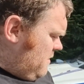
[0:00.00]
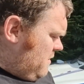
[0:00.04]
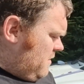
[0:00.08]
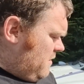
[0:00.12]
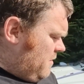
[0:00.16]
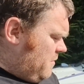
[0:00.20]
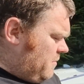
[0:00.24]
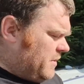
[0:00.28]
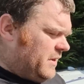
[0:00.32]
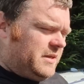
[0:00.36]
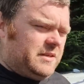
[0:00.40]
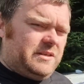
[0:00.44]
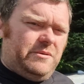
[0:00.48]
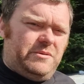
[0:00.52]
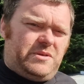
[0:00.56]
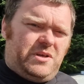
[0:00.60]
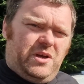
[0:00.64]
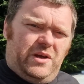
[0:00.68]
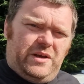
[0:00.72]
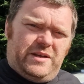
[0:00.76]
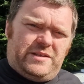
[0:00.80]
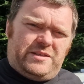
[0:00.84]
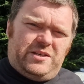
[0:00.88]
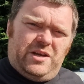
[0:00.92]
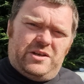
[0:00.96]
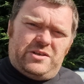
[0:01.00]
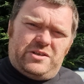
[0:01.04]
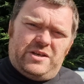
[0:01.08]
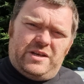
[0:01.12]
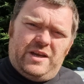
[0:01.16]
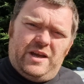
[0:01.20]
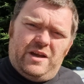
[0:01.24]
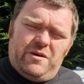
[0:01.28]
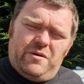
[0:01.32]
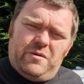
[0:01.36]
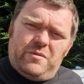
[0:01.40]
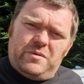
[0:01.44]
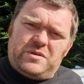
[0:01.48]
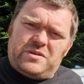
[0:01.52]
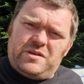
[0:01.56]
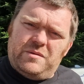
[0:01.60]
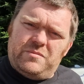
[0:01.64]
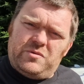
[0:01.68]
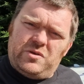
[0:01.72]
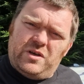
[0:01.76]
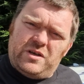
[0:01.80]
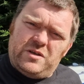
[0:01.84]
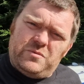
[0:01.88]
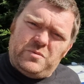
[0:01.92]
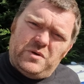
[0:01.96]
because it was kind of touch and go. It would
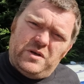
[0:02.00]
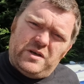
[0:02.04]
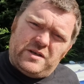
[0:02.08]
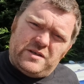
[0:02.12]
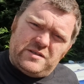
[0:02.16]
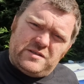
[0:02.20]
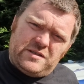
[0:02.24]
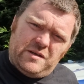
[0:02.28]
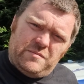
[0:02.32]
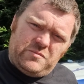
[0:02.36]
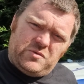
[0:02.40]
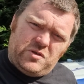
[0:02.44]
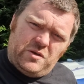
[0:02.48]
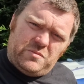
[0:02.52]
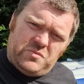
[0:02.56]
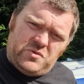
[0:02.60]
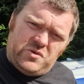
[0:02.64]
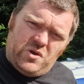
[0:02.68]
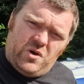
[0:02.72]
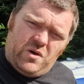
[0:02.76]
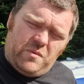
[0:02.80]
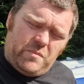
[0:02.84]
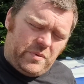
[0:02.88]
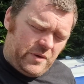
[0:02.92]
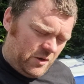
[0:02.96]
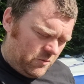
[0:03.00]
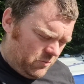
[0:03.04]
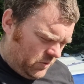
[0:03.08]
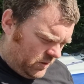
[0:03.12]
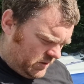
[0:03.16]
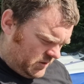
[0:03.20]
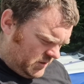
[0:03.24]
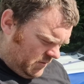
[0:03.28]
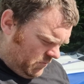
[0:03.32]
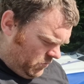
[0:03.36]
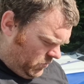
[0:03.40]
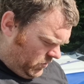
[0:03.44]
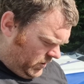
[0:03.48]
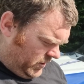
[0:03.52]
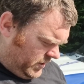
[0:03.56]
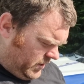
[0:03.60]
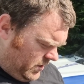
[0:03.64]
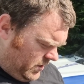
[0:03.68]
sometimes work and sometimes not, but I didn't want to go